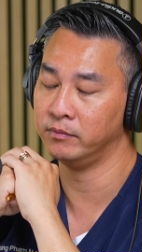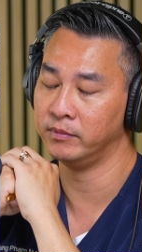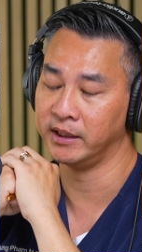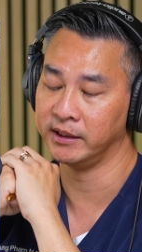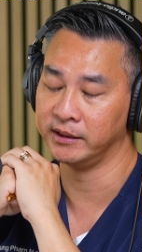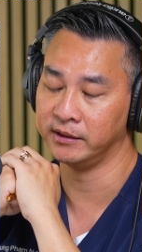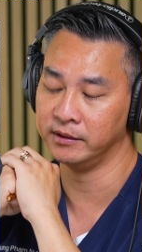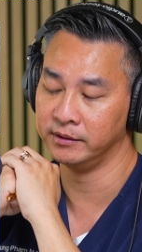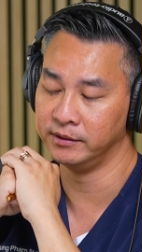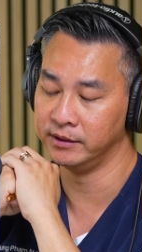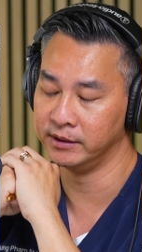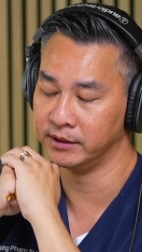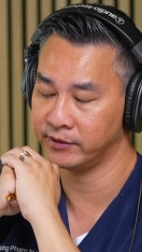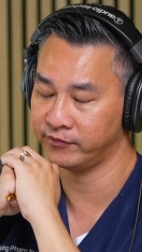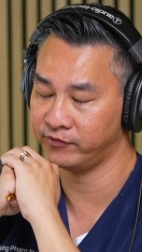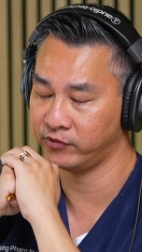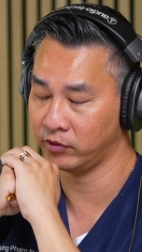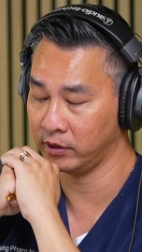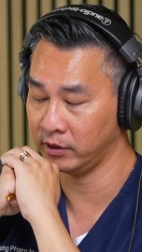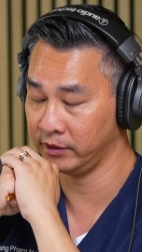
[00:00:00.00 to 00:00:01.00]
my goodness,
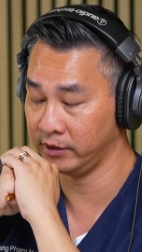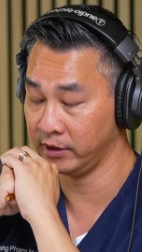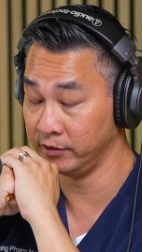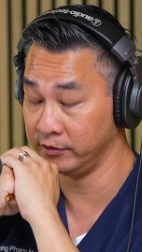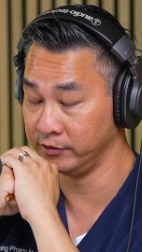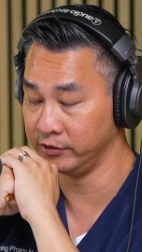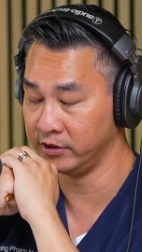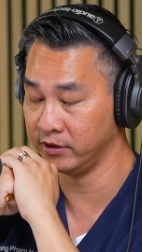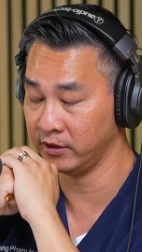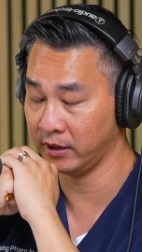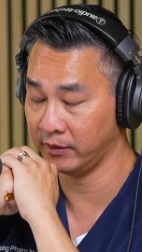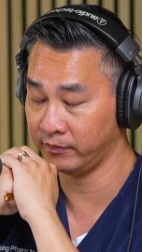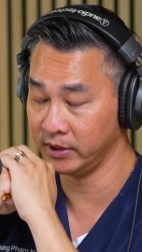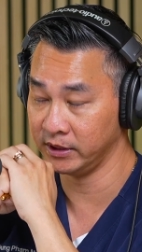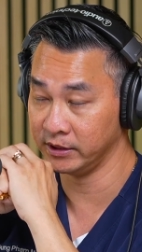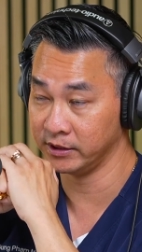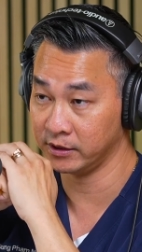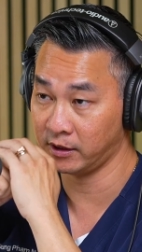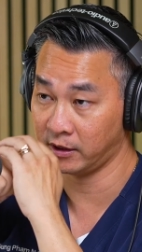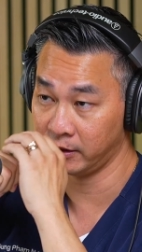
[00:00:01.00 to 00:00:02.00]
for those who have been
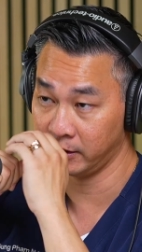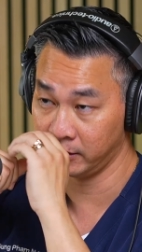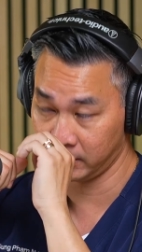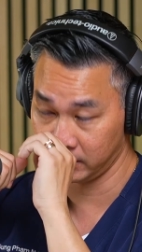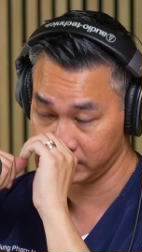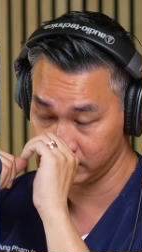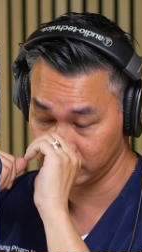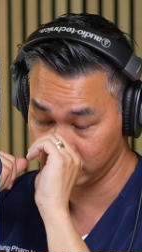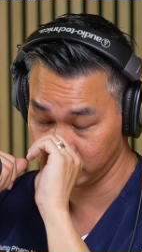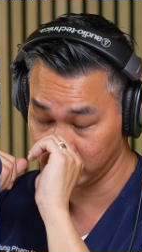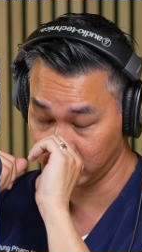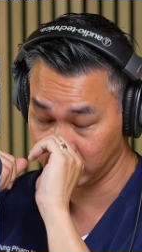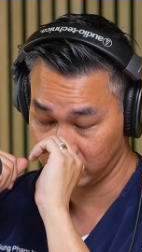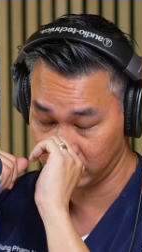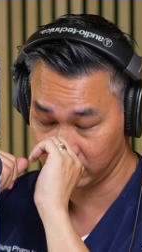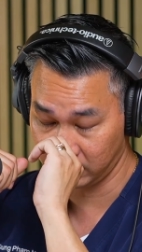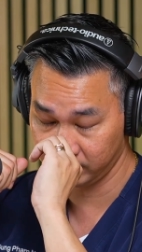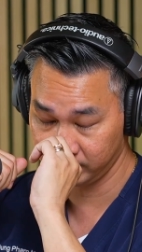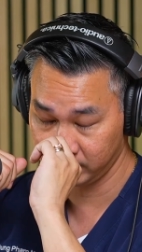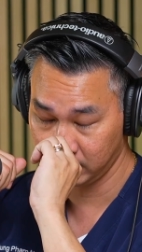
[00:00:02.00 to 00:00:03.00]
started on
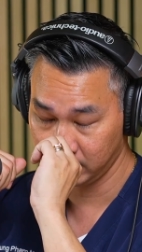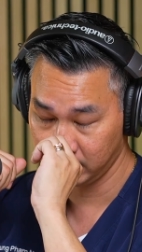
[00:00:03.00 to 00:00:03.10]
Zoloft